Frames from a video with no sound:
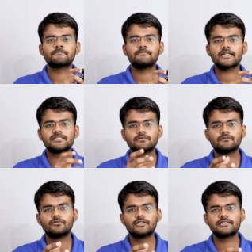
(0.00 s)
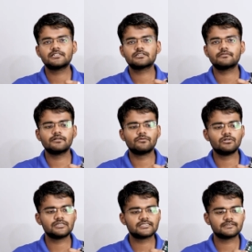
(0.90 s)
Maximum voltage is 12
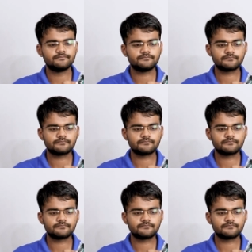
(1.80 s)
volts.